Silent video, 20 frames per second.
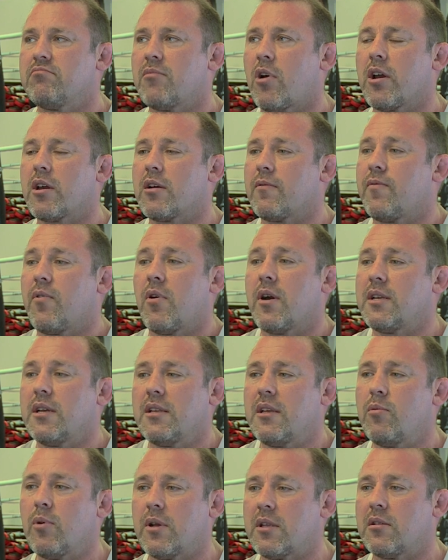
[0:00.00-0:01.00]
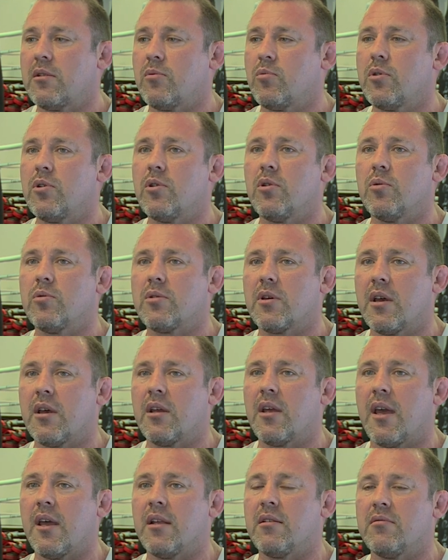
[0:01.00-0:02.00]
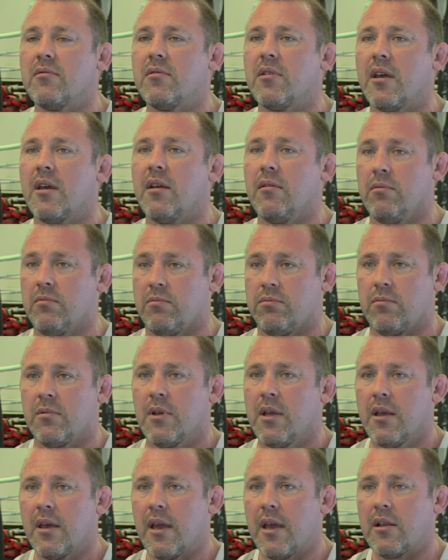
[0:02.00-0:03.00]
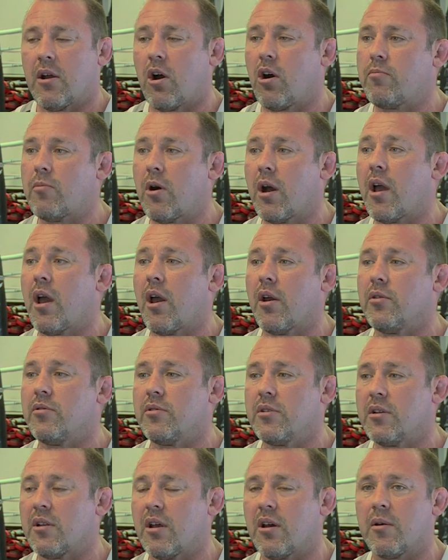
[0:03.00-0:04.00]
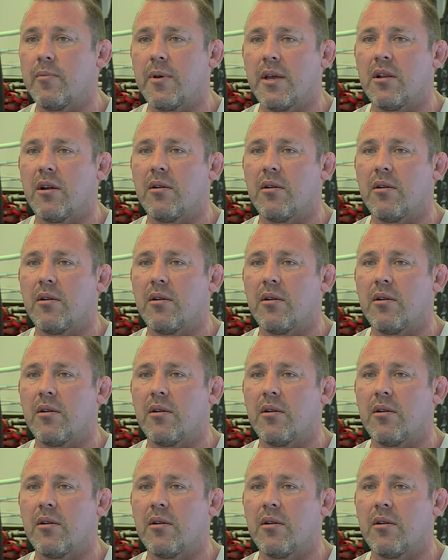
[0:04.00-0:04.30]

I could fight anyone in the world and hold my own, you know what I mean?